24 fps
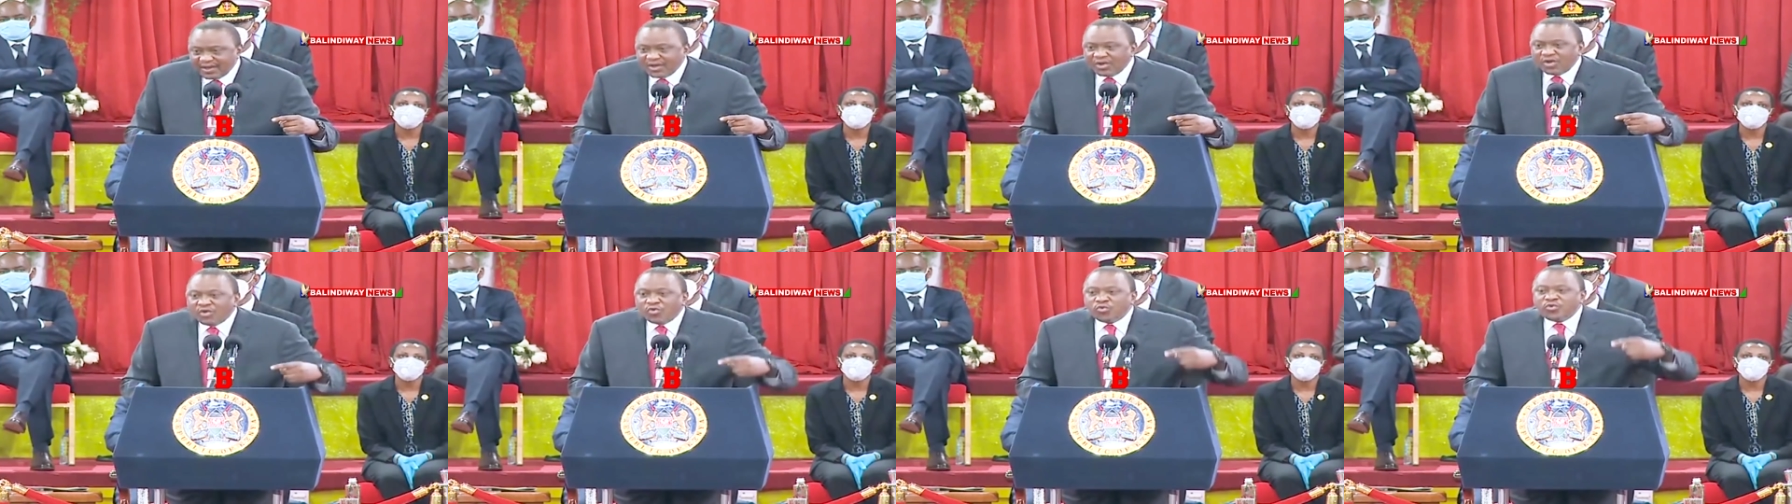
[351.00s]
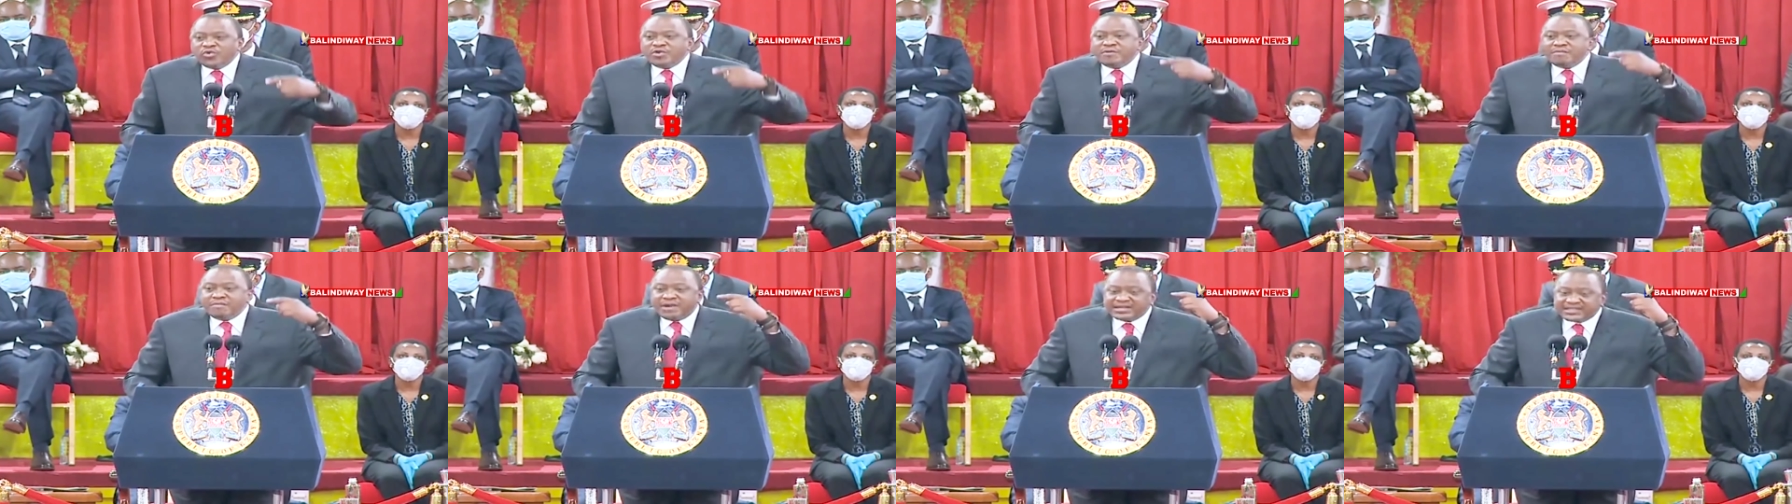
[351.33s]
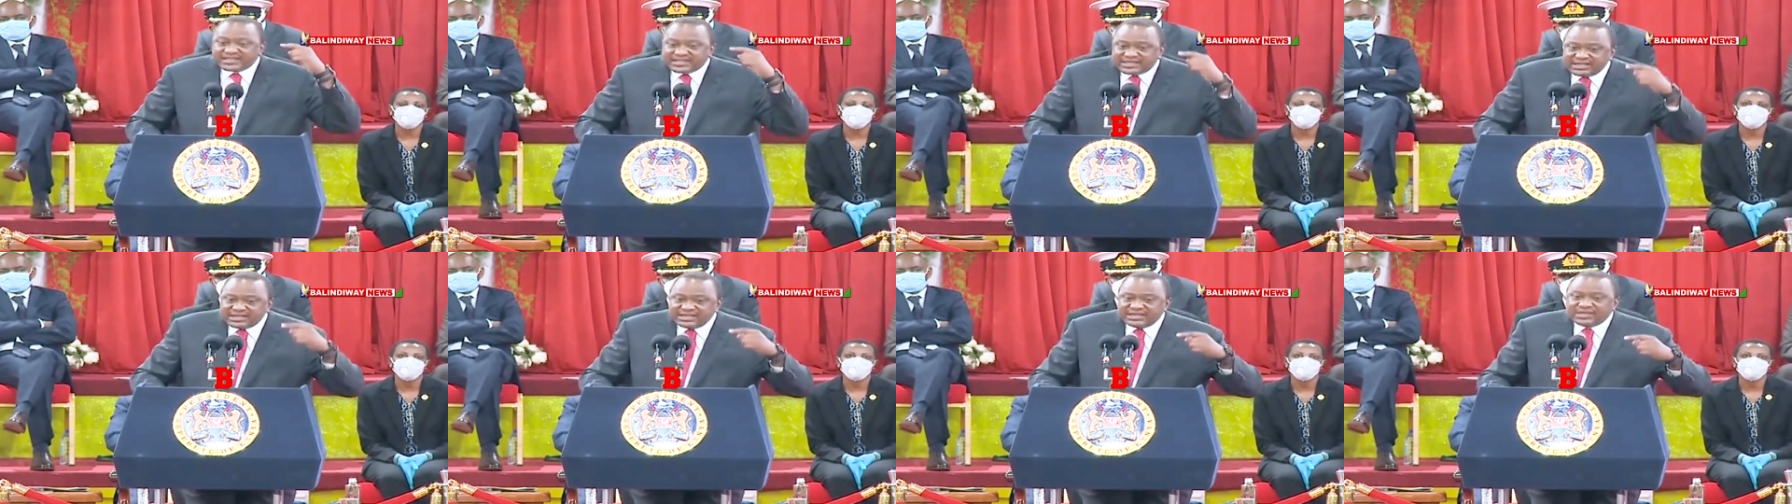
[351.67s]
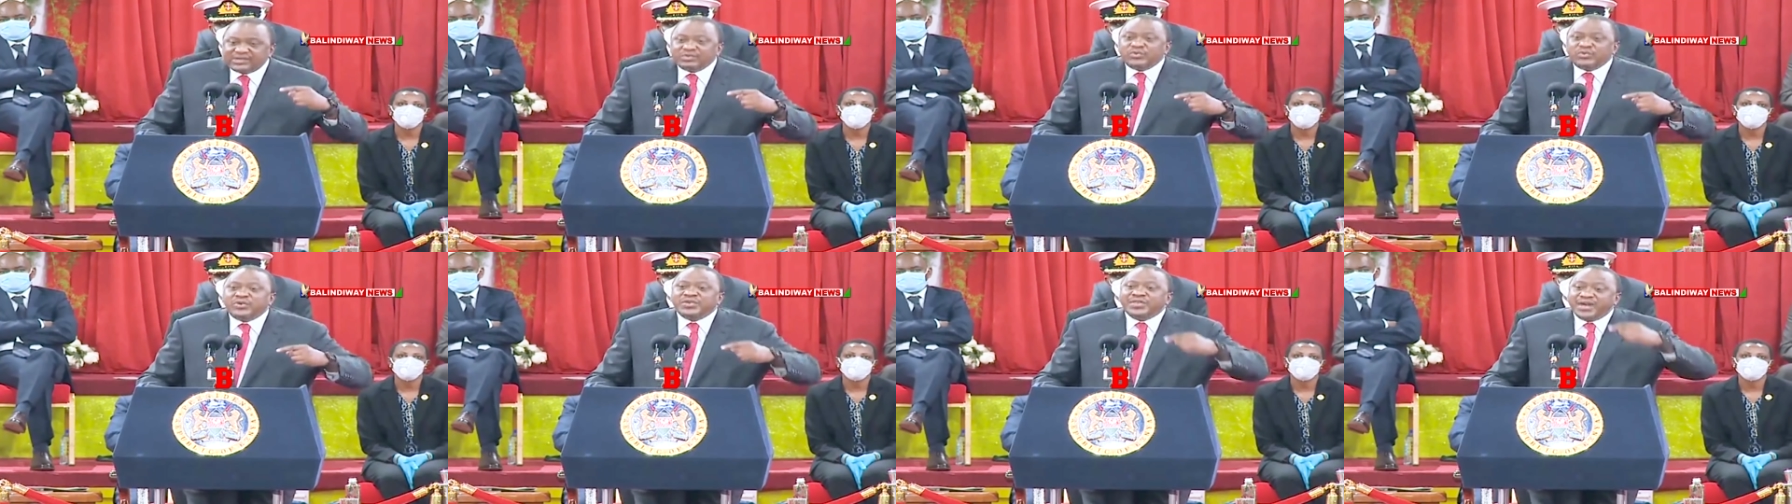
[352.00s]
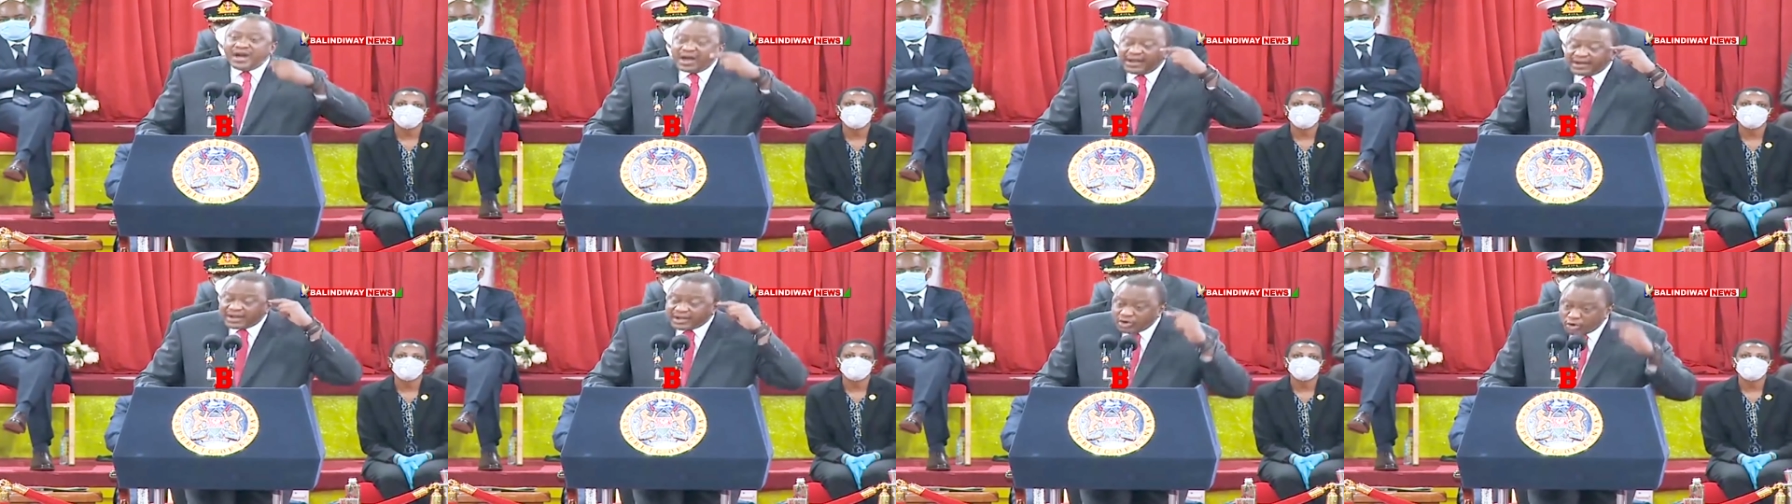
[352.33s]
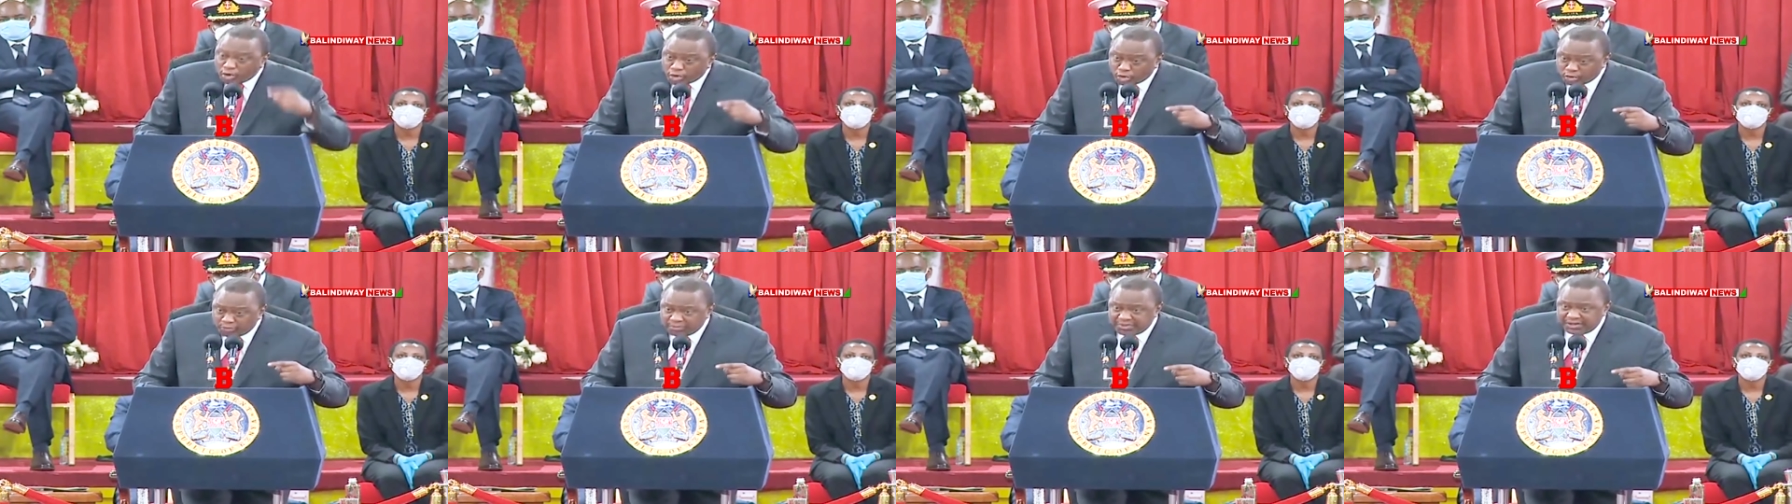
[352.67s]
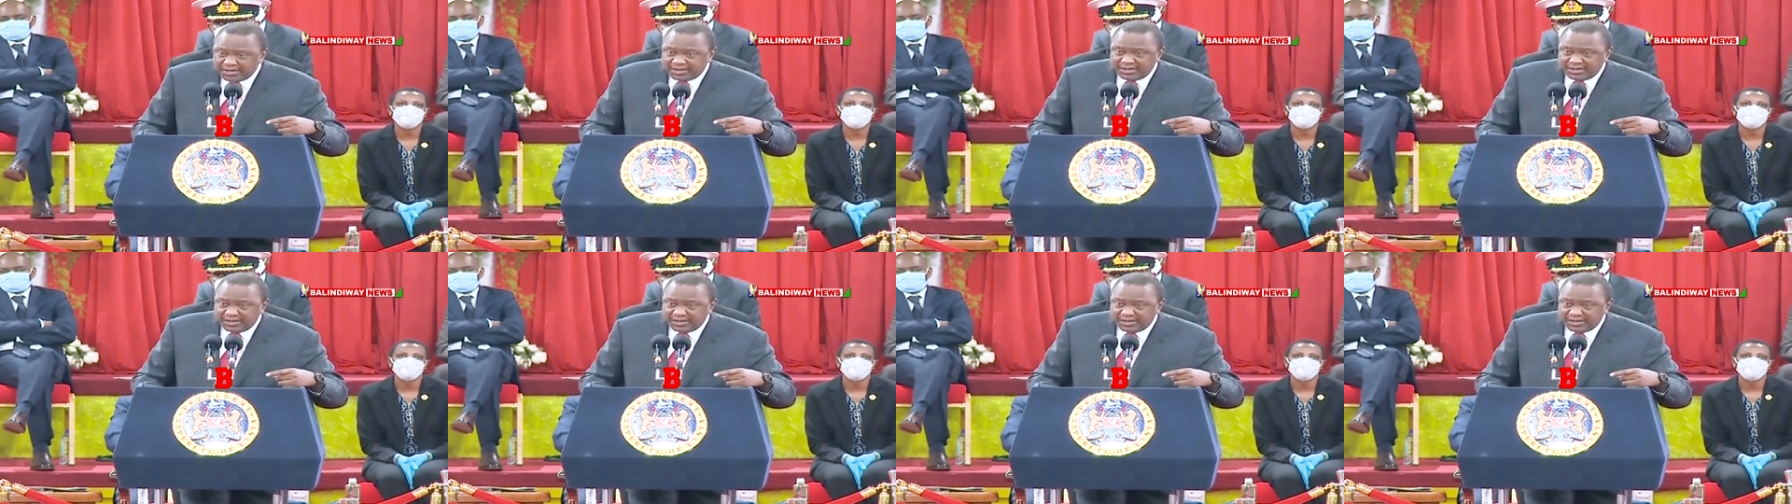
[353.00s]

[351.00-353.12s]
we must deal with our economy.